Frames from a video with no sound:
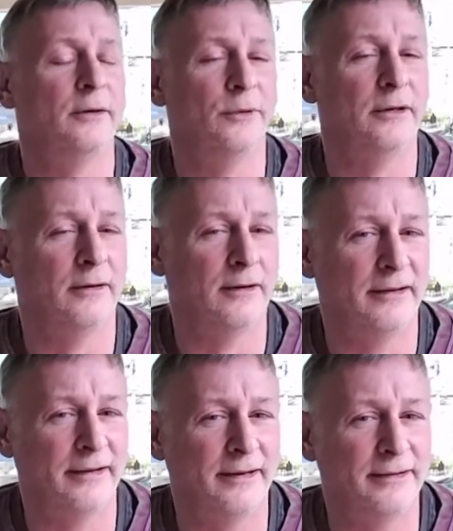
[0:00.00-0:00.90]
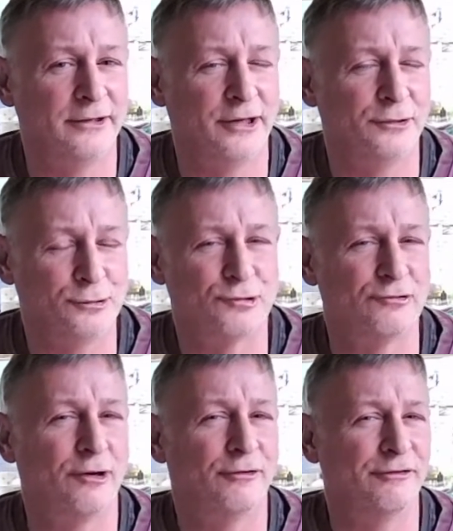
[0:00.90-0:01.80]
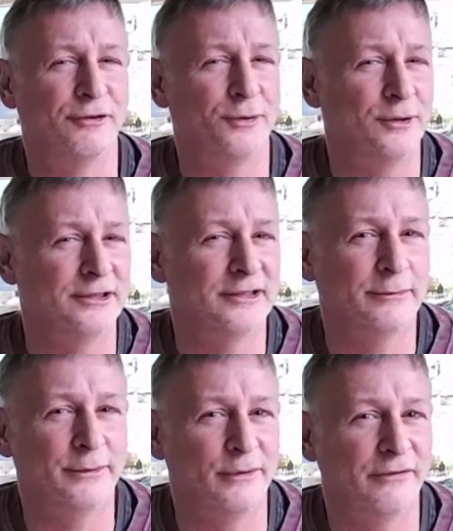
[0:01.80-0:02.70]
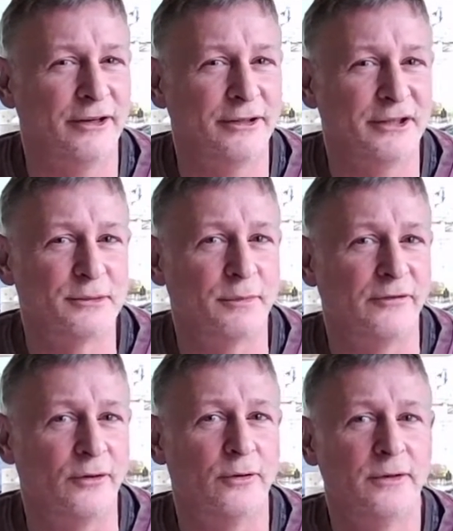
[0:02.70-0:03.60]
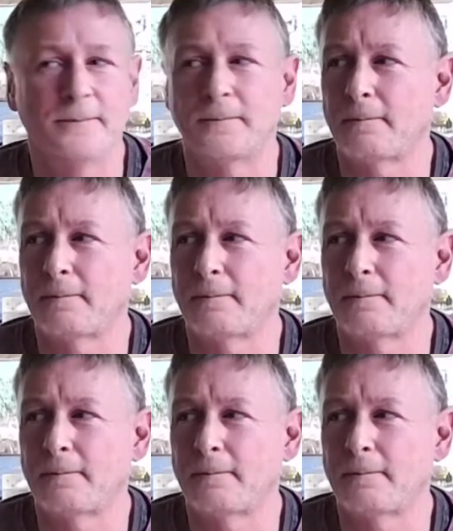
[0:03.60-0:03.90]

And we're like, "A gentle stroll through the woods? I mean, we've heard this before.